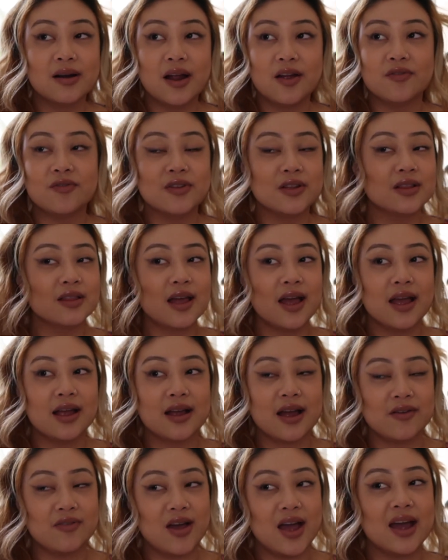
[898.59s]
I feel
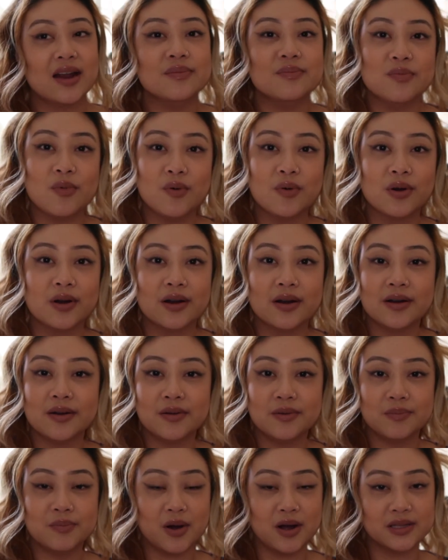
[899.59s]
like I've had more
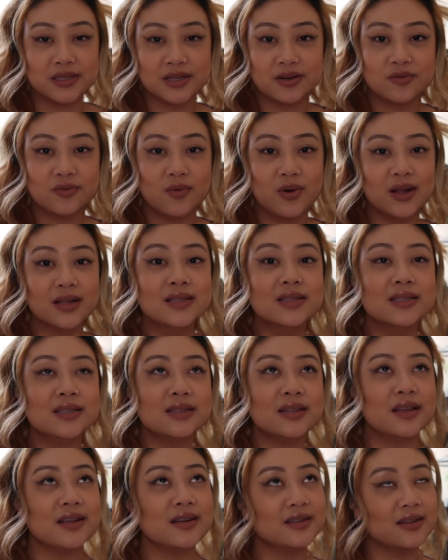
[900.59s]
positive ones
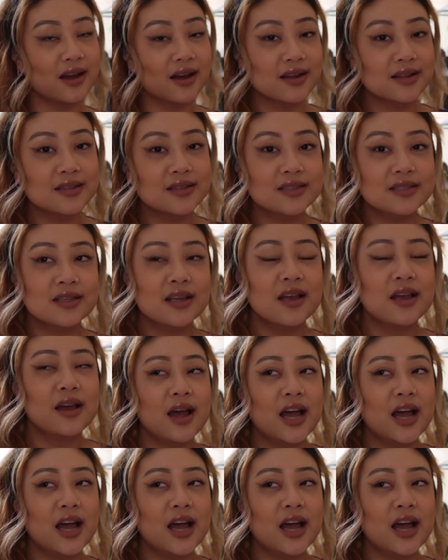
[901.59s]
than duds.